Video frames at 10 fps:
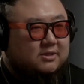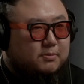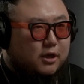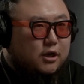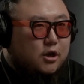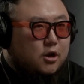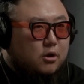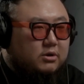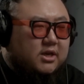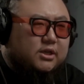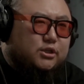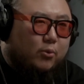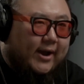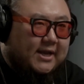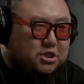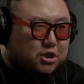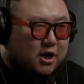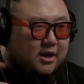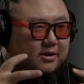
But when you get to the wide shot,